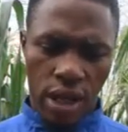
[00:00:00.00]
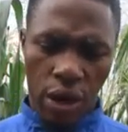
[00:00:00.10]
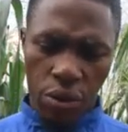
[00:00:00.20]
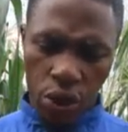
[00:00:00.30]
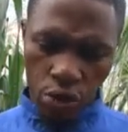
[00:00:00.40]

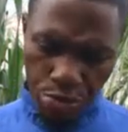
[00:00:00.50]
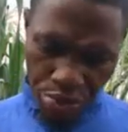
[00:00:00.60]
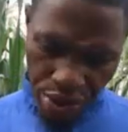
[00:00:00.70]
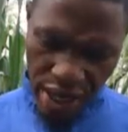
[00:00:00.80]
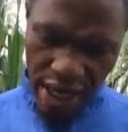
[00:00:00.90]
that we should
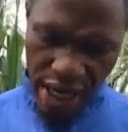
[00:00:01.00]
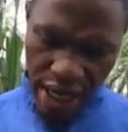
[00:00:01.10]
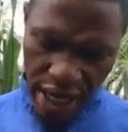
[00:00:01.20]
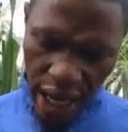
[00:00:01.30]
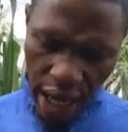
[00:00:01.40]
pray
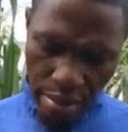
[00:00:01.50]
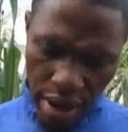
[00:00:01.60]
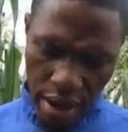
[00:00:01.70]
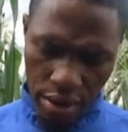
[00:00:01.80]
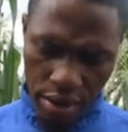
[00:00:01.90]

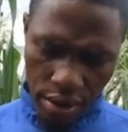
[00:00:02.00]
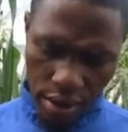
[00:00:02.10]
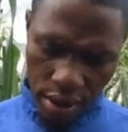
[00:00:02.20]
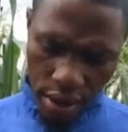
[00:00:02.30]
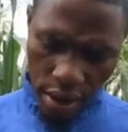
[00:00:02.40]
about
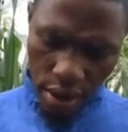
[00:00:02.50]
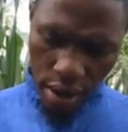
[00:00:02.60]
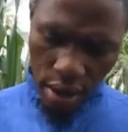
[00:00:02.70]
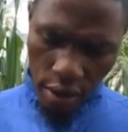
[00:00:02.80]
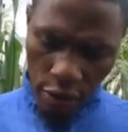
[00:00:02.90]

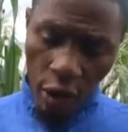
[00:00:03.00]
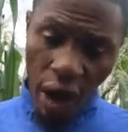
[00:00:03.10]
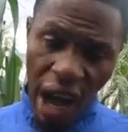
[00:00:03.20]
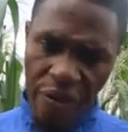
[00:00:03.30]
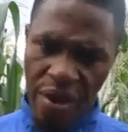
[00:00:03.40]
for
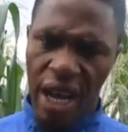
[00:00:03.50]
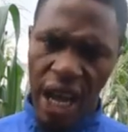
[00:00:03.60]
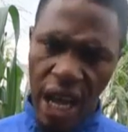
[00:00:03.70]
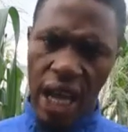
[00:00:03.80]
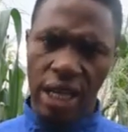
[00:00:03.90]

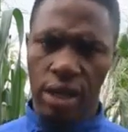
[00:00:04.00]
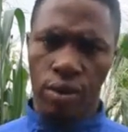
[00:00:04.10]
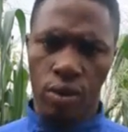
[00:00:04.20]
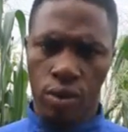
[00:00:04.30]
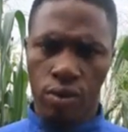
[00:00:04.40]
Africa as a
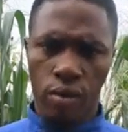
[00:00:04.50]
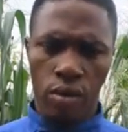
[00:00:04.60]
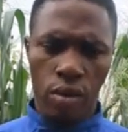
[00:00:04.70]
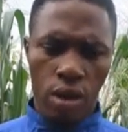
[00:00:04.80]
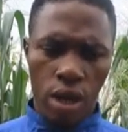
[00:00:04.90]

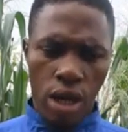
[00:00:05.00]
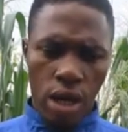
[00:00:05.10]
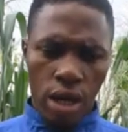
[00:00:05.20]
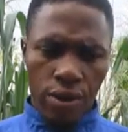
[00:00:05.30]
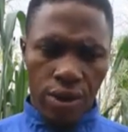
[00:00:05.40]

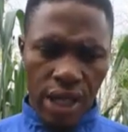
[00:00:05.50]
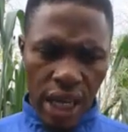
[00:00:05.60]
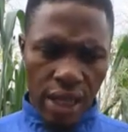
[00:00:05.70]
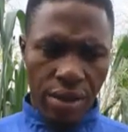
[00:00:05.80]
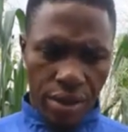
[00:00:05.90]
whole.
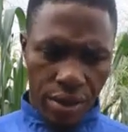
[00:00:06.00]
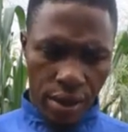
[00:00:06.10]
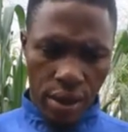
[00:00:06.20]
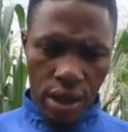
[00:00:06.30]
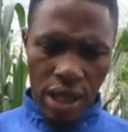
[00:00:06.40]
That
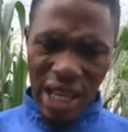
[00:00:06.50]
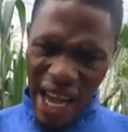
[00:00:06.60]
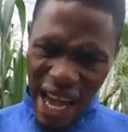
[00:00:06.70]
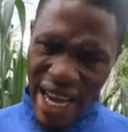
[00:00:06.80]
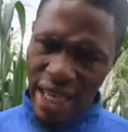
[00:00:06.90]

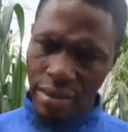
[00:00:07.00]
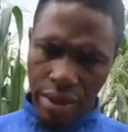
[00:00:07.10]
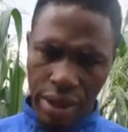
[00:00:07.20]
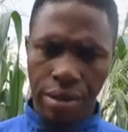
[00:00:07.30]
the enemy